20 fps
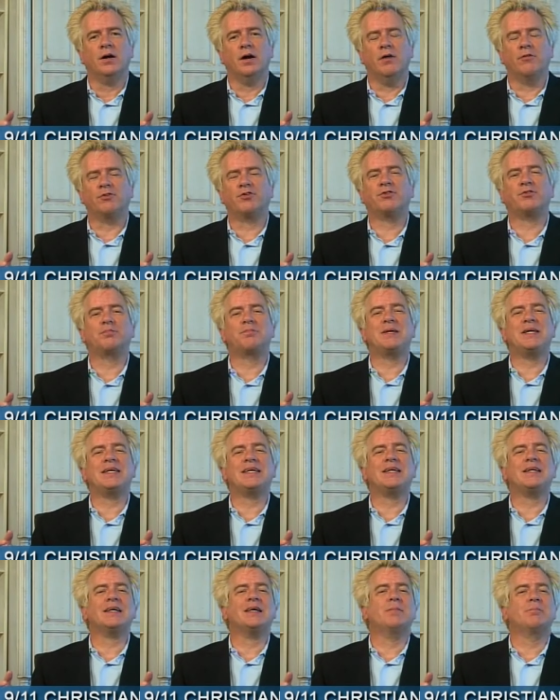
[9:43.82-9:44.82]
of
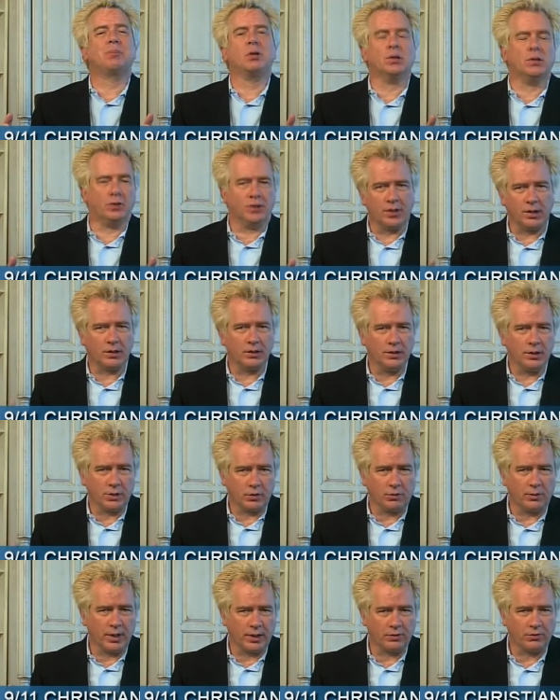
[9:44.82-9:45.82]
speaking in politically
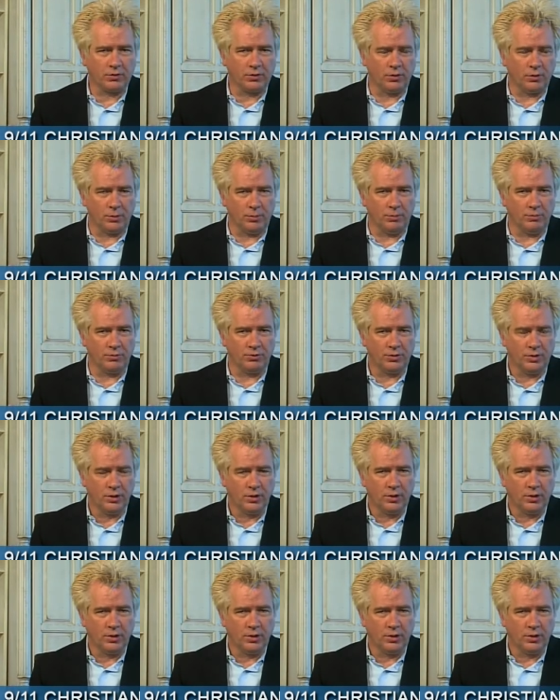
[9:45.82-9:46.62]
correct terms.